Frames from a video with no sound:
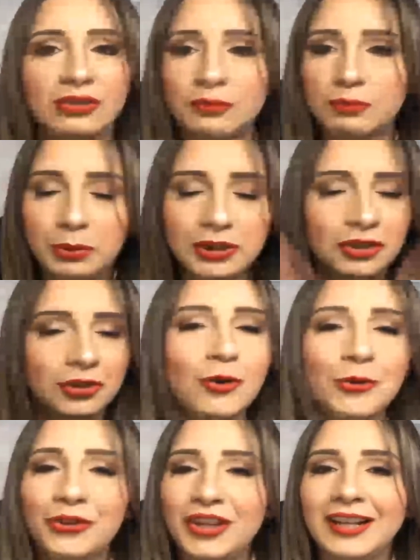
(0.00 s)
put your
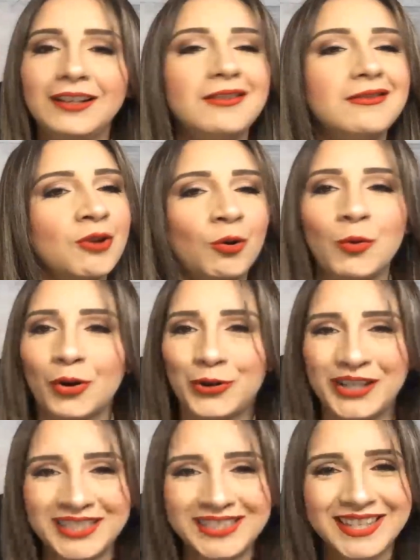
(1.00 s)
own thing, no
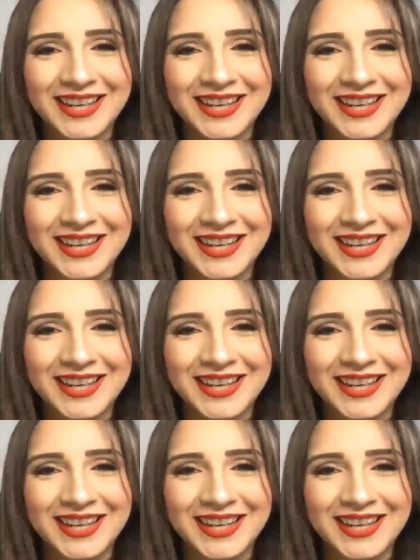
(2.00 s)
worries.